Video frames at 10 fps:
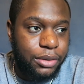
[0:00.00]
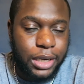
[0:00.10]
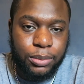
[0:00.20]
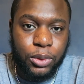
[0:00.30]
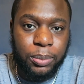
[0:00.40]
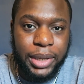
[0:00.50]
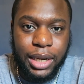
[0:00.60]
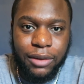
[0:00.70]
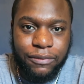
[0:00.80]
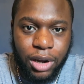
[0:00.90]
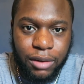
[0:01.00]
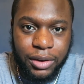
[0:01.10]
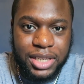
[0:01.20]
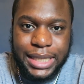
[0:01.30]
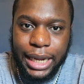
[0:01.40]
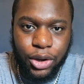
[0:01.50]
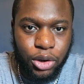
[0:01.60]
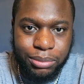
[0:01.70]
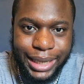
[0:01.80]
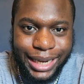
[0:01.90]
Incredible being a father,
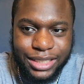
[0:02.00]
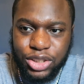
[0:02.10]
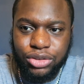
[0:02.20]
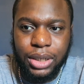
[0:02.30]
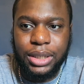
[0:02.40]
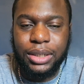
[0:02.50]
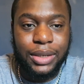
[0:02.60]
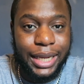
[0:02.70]
stay-at-home dad and struggling,